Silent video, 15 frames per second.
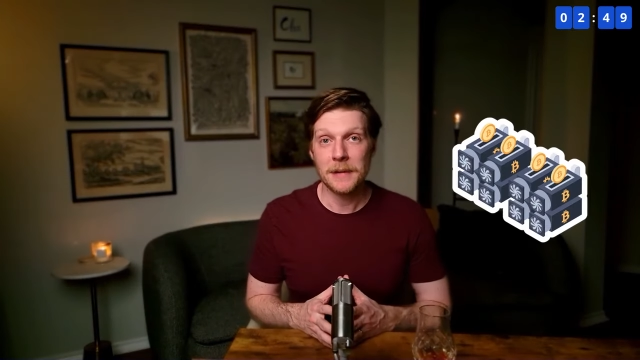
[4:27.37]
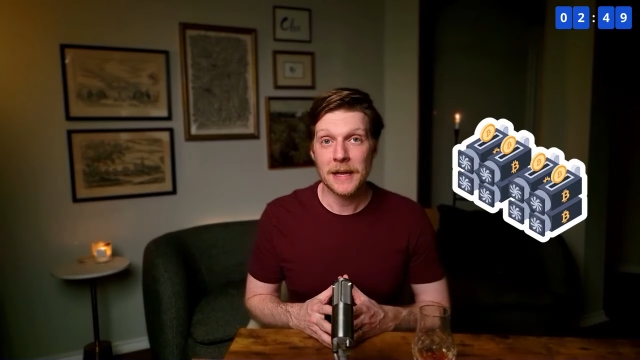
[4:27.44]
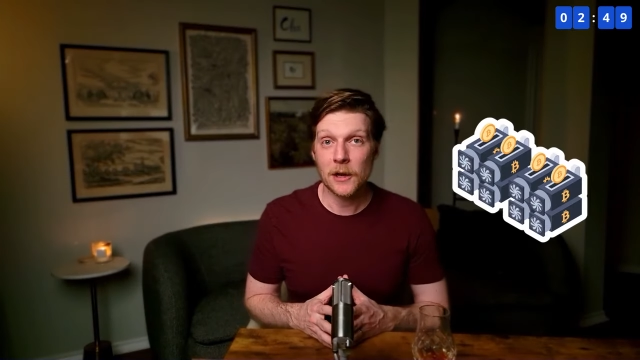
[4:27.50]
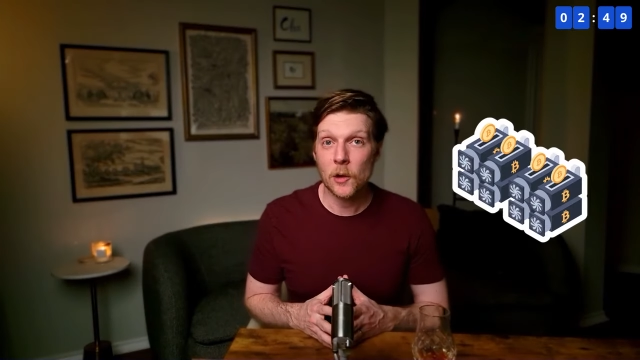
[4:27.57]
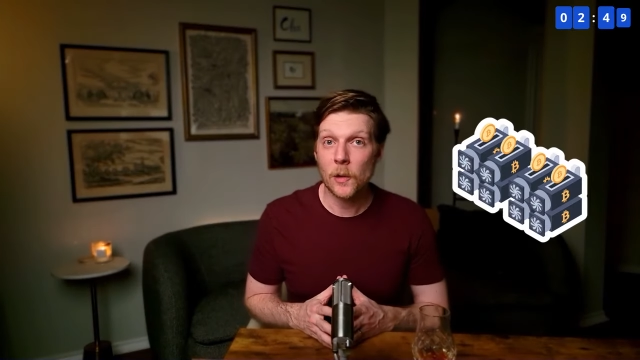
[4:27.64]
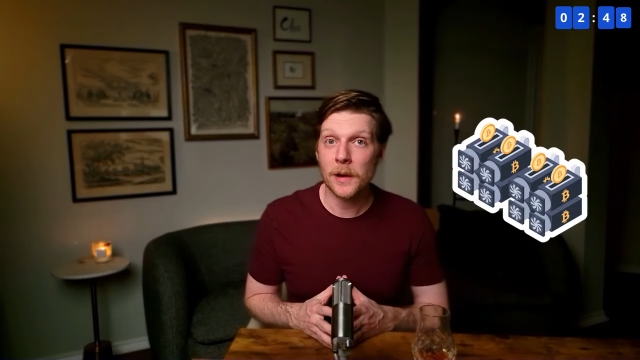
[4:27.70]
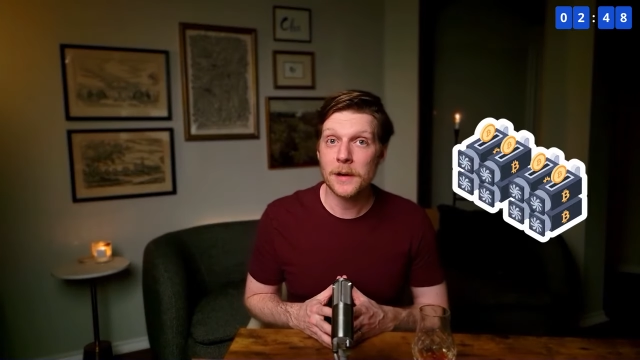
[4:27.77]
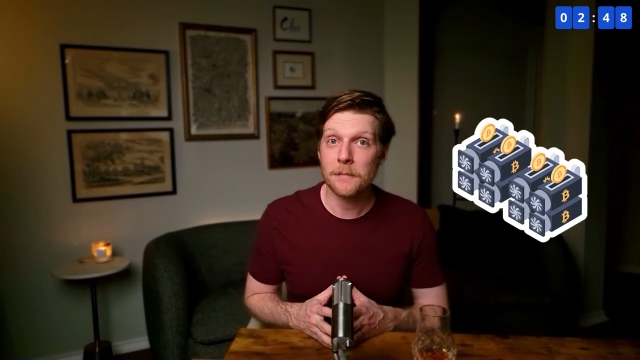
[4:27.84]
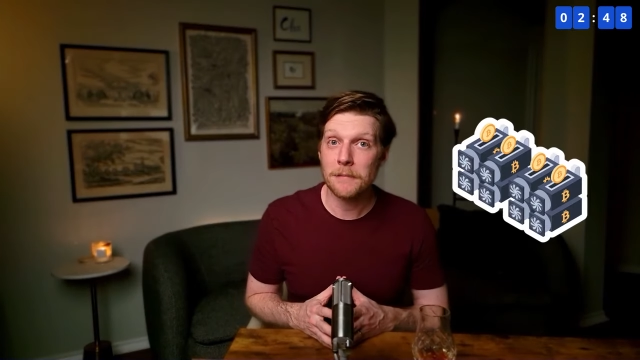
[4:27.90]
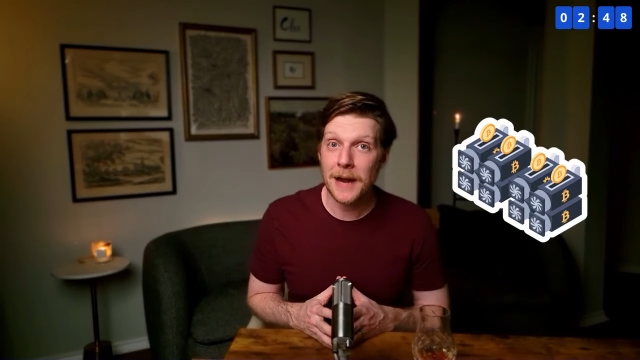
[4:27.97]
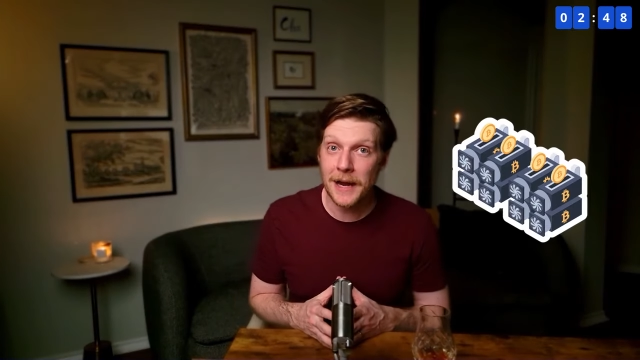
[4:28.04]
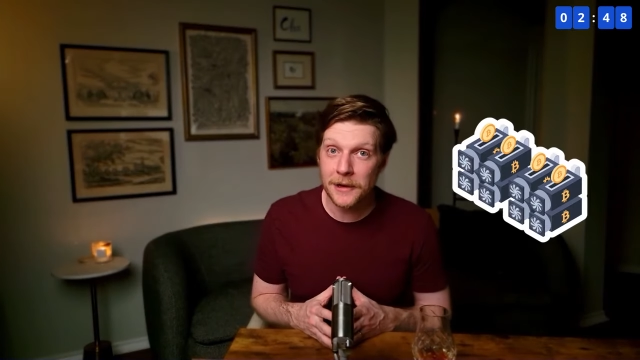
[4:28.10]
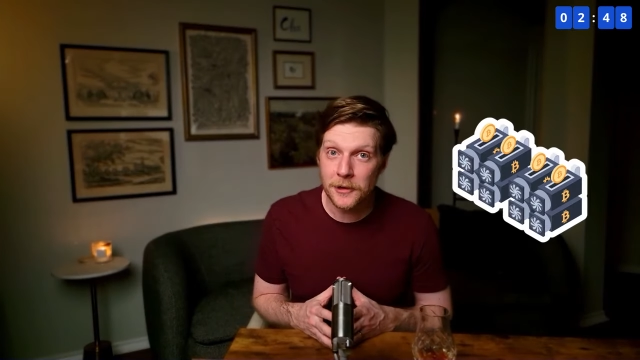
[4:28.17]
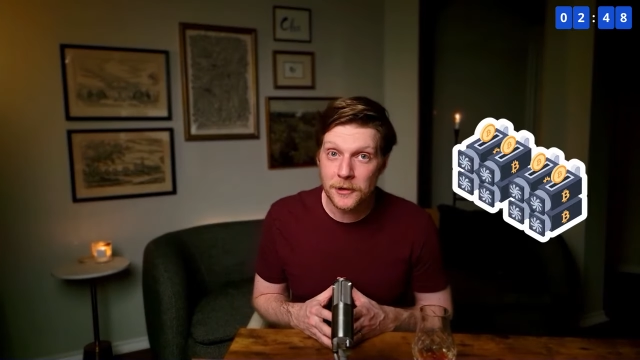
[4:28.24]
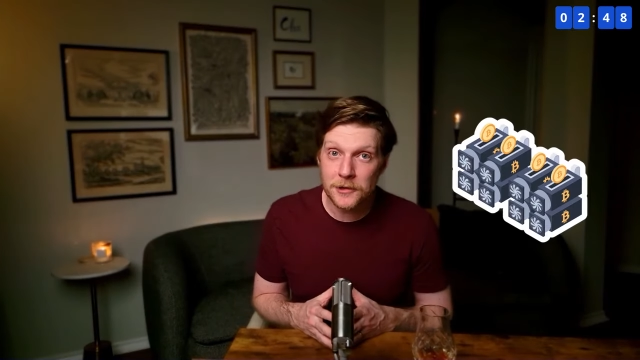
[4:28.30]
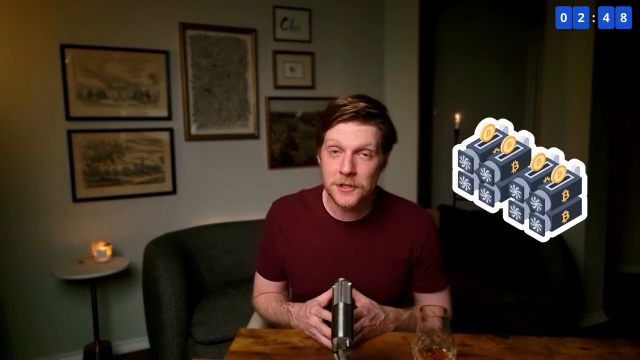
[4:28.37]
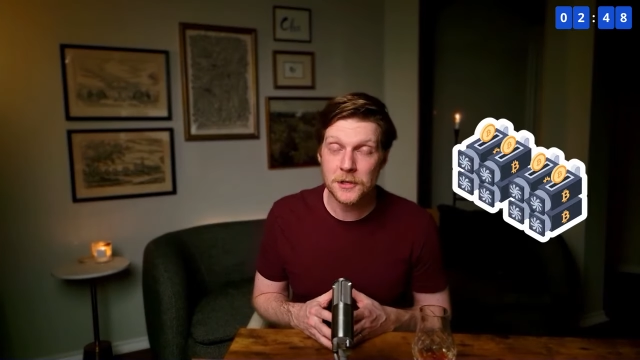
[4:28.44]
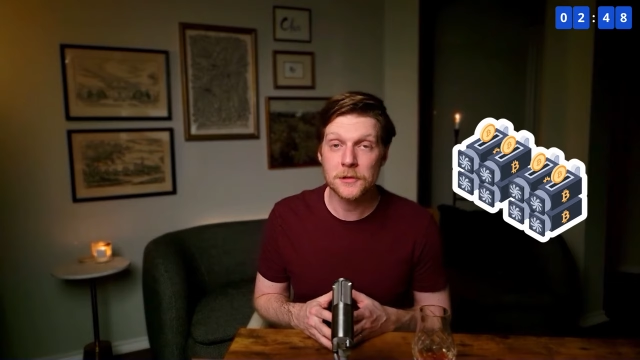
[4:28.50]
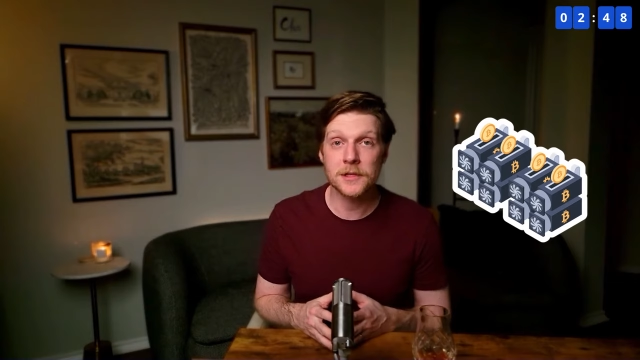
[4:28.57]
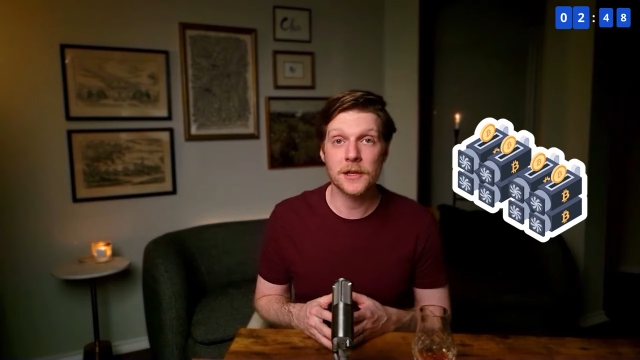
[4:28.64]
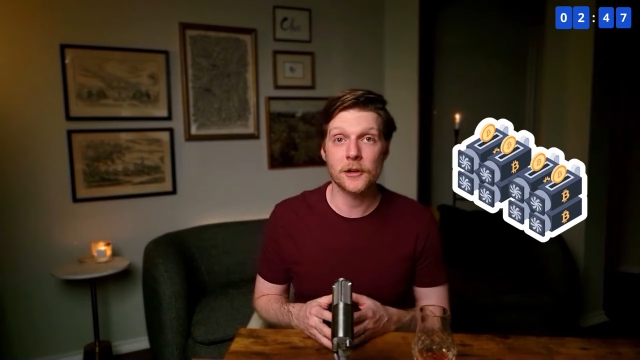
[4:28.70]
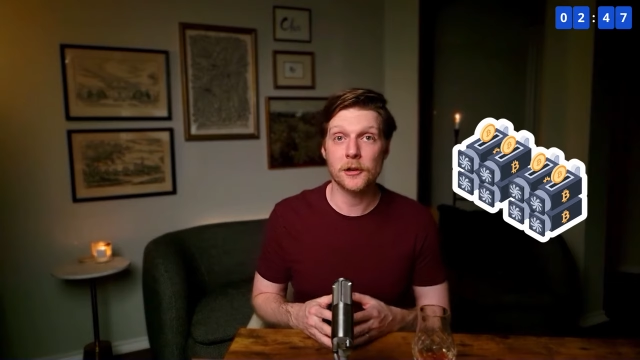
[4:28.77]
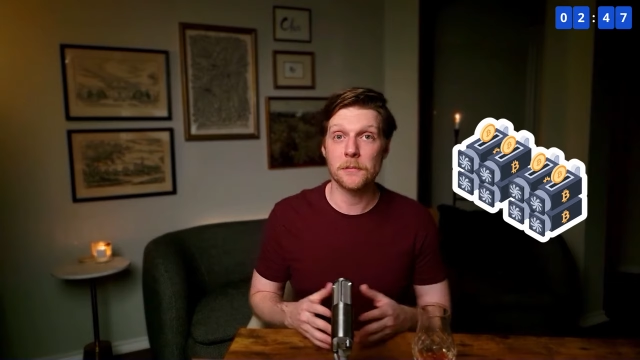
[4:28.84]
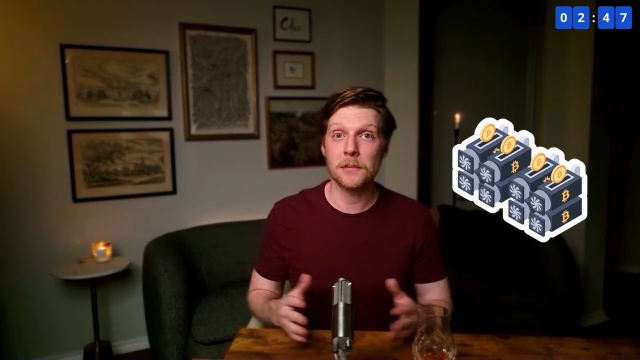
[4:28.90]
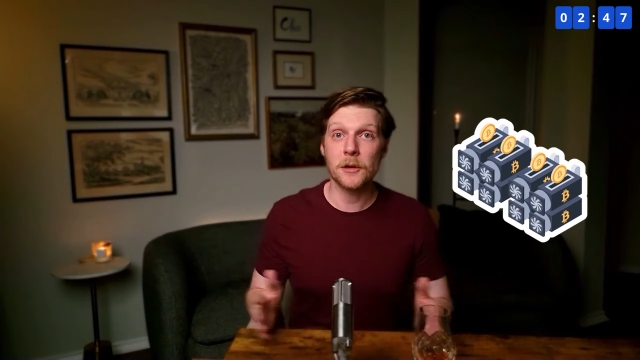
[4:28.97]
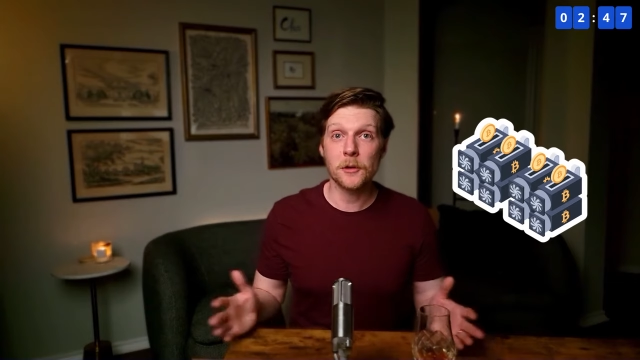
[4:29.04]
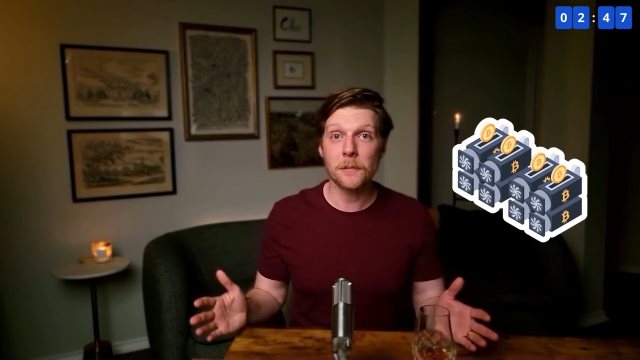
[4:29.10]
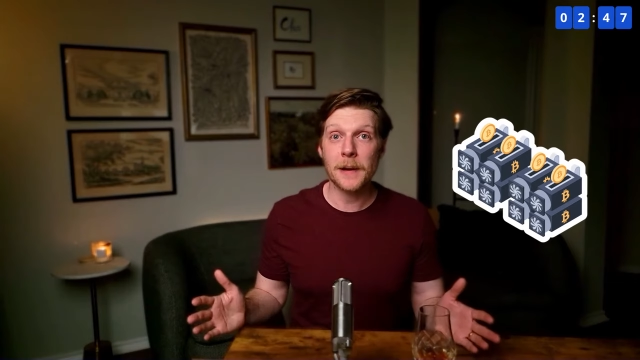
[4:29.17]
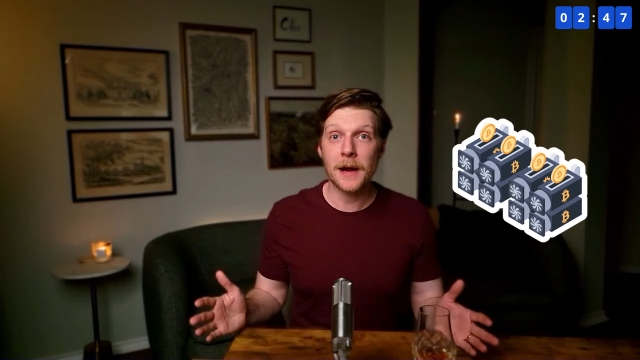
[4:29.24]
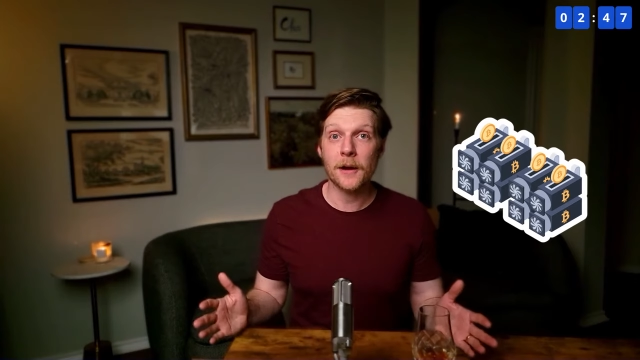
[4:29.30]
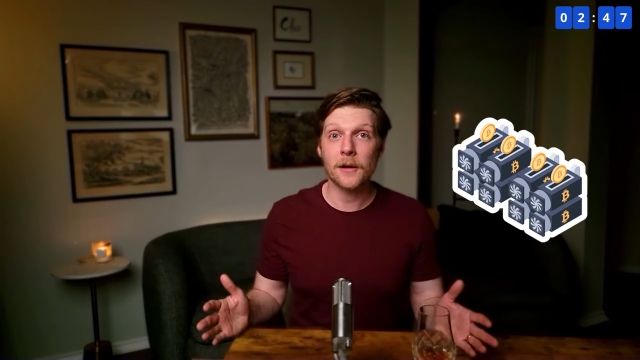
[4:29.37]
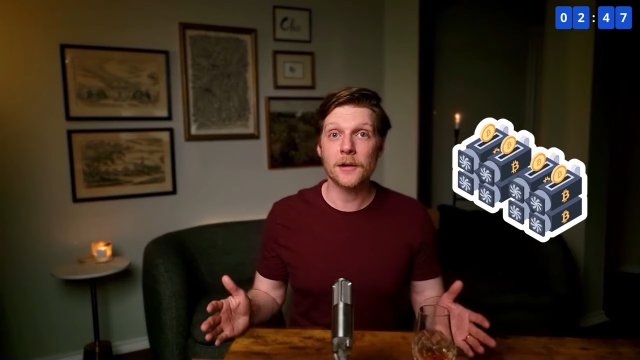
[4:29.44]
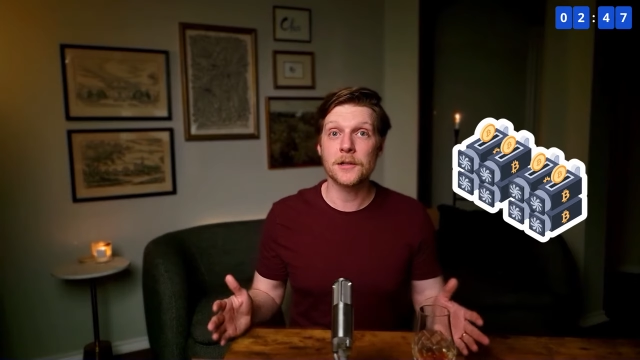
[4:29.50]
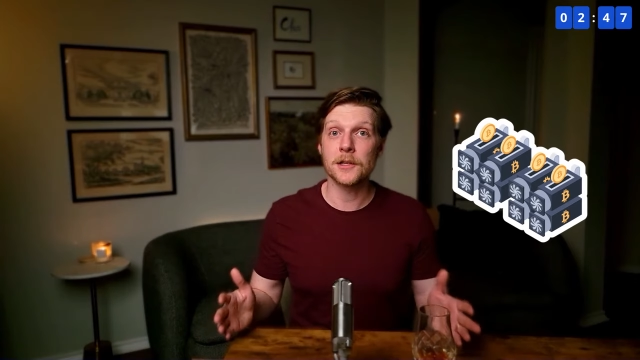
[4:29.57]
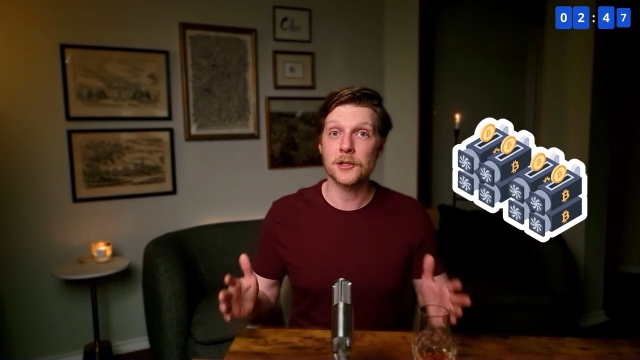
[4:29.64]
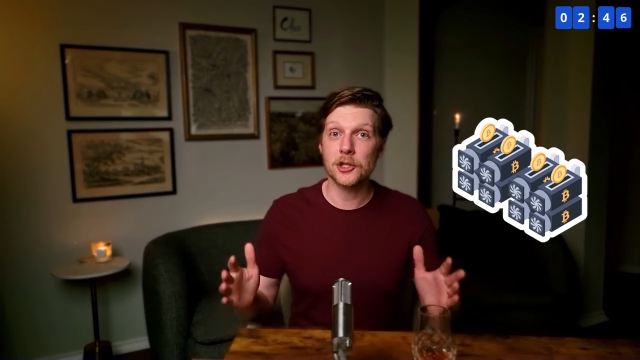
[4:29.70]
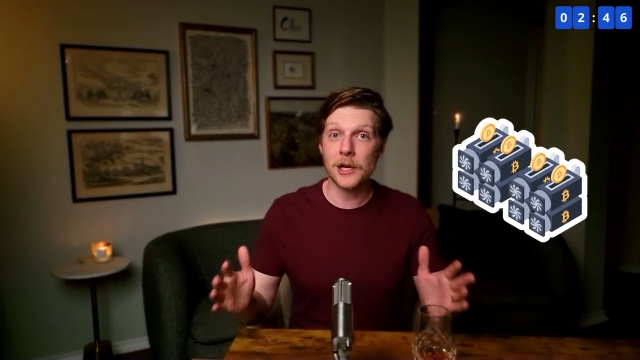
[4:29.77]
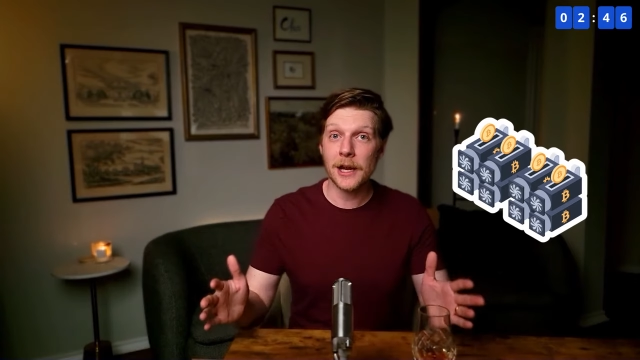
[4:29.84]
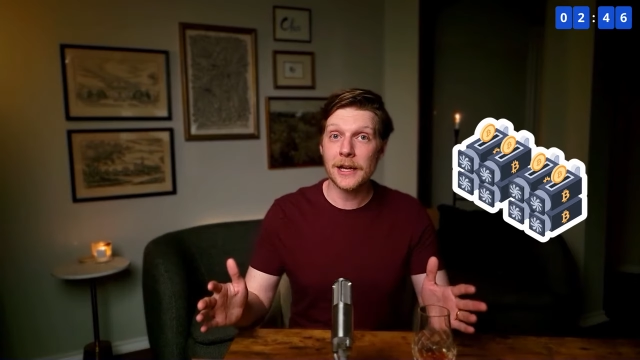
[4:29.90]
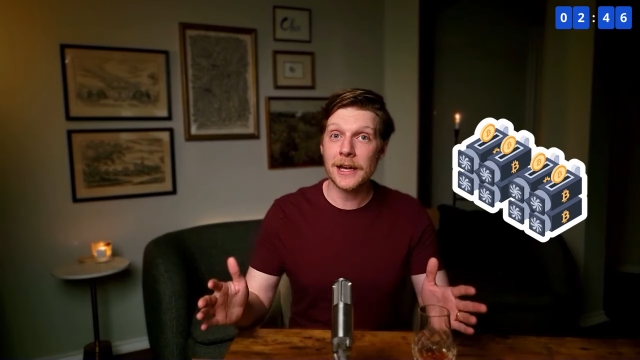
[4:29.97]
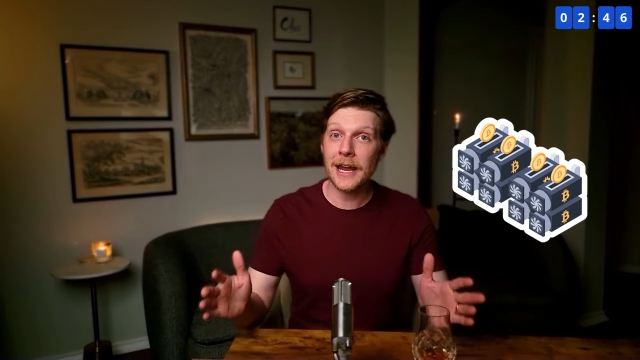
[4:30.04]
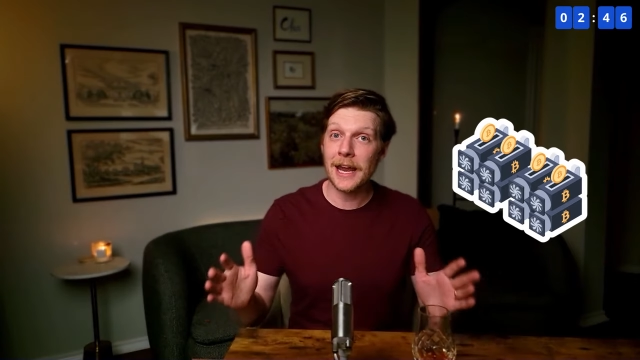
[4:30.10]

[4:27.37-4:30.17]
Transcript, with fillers: Bitcoin miners use their computer power to check